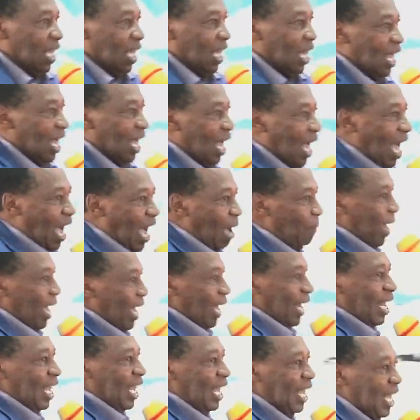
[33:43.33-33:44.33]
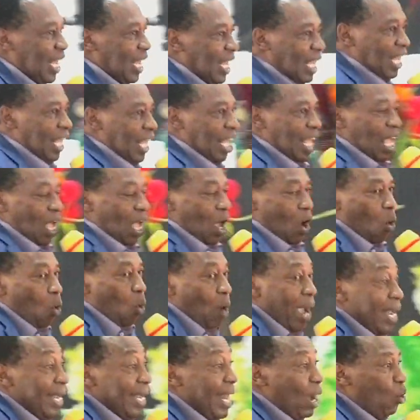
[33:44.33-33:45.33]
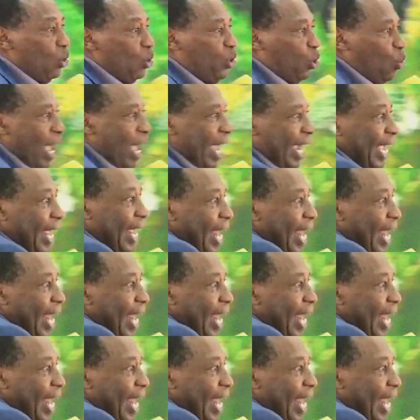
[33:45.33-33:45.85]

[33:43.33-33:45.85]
Amen. Uwede usiweke a